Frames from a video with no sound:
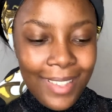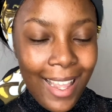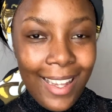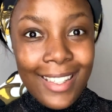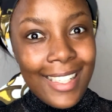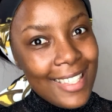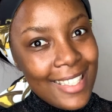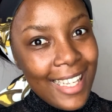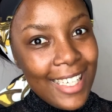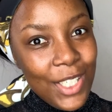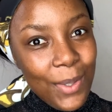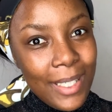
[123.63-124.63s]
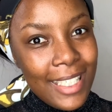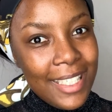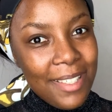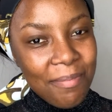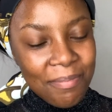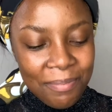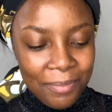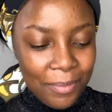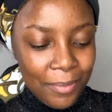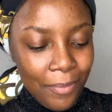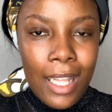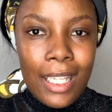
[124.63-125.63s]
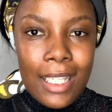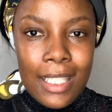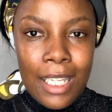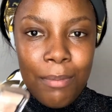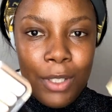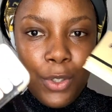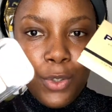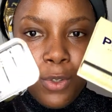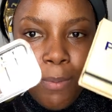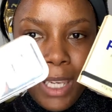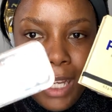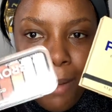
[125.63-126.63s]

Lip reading: let's get into it. And they sent me 2 makeup